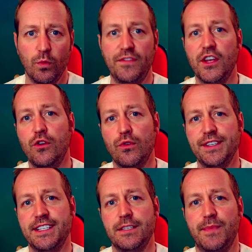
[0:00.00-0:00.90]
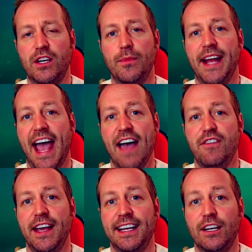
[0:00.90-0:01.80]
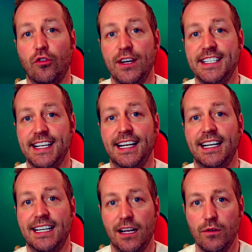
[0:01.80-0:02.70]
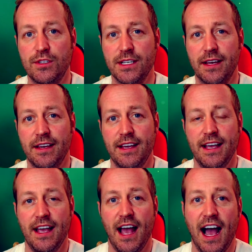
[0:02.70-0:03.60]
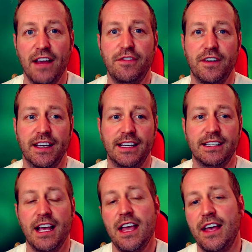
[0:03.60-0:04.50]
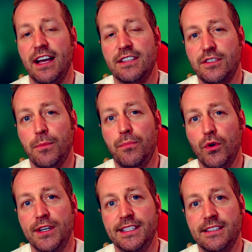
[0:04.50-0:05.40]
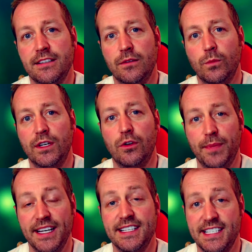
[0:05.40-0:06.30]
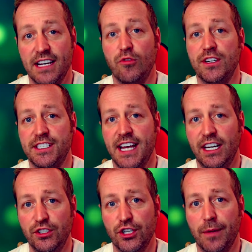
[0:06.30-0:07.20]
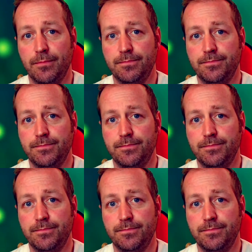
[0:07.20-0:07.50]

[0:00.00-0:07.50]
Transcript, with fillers: With the noises becoming ever increasingly closer, I feared that at some point we could be in serious danger.